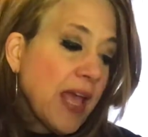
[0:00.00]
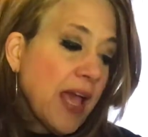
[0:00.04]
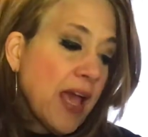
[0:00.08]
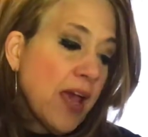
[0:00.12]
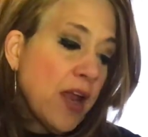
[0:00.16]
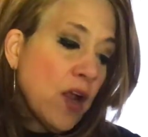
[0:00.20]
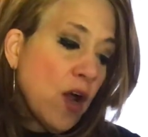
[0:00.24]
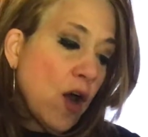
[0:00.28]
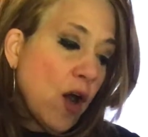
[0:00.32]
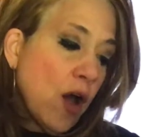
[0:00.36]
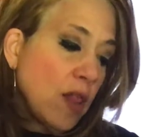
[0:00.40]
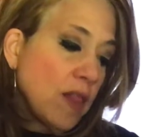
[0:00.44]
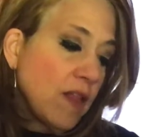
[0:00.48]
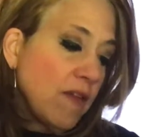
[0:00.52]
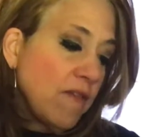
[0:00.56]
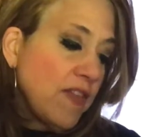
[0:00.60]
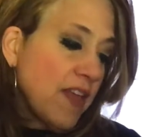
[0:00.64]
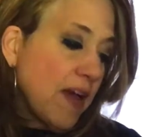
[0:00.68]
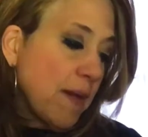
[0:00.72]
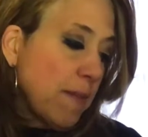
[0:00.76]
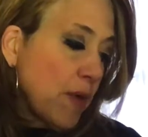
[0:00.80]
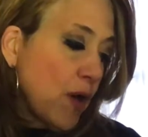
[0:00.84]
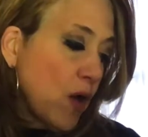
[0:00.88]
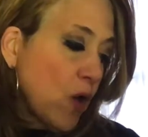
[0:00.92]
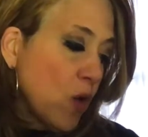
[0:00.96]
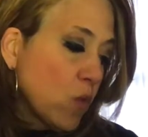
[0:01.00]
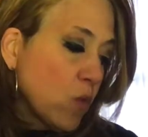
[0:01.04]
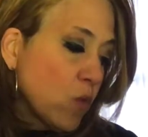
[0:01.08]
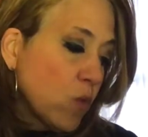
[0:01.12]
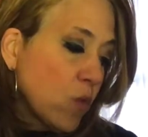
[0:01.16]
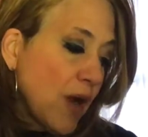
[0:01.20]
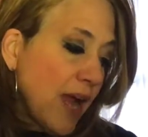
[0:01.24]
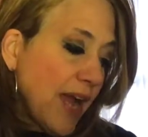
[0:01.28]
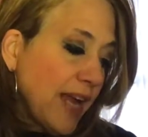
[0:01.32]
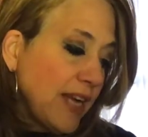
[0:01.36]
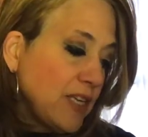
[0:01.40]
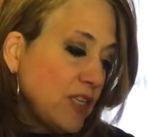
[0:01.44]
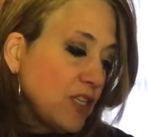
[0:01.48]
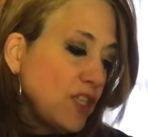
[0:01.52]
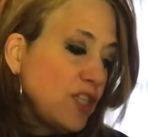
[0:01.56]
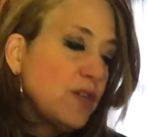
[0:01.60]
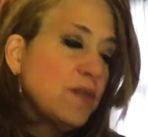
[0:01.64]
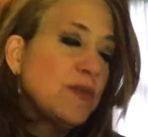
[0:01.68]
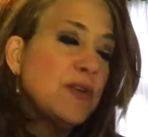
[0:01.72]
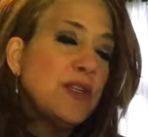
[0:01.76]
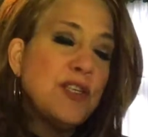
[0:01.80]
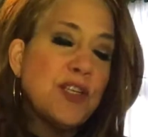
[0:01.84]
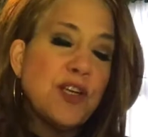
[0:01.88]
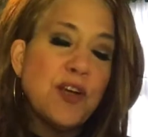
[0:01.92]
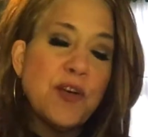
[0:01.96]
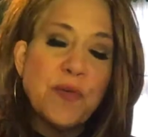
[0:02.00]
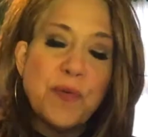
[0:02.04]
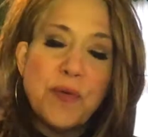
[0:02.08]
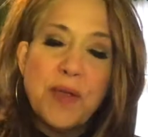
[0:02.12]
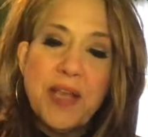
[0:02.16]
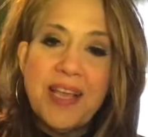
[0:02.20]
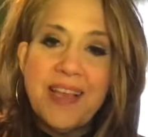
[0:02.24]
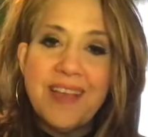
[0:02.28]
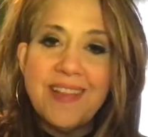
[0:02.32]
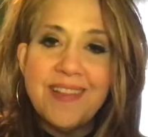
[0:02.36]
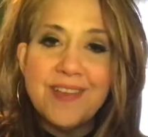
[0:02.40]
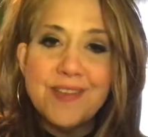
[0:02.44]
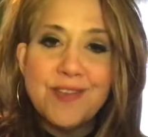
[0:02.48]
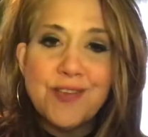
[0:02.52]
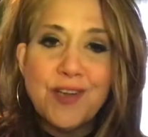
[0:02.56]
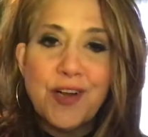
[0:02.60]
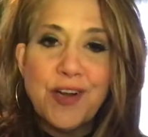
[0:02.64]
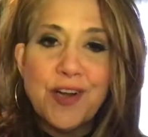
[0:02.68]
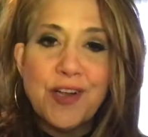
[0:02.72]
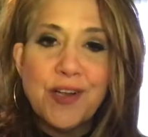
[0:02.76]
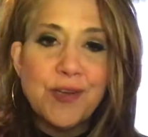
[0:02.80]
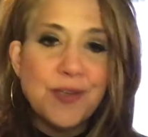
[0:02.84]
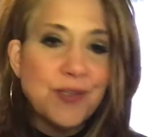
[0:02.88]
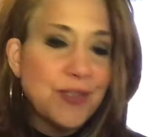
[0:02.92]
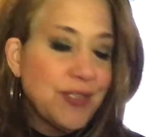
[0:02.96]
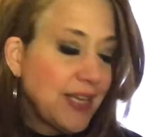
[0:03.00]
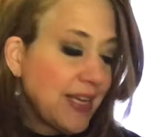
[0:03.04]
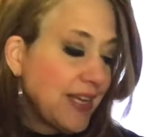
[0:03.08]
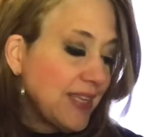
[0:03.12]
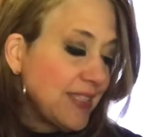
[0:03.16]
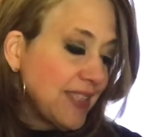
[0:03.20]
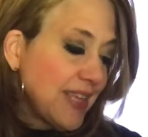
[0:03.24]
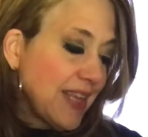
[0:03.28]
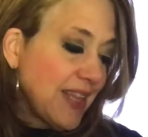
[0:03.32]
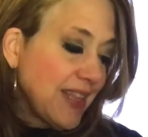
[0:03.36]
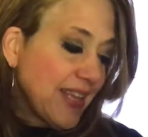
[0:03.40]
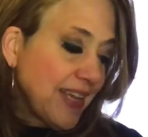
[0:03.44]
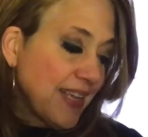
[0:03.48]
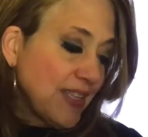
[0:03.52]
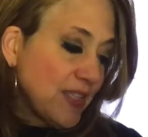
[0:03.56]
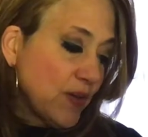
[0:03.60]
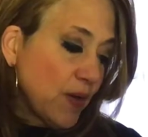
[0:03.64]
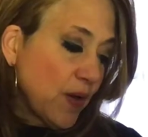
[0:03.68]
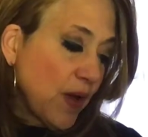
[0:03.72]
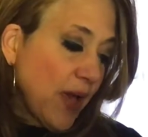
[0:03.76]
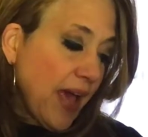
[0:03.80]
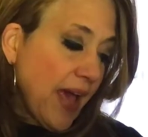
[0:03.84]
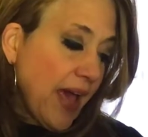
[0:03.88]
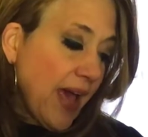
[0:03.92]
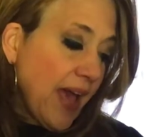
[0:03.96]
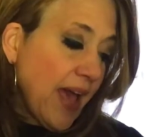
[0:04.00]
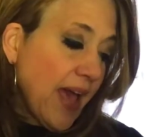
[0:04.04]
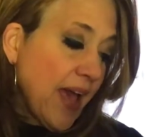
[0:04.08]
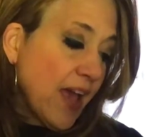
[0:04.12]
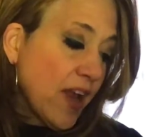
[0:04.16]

and all of them are right to a degree, this article says, and that's okay.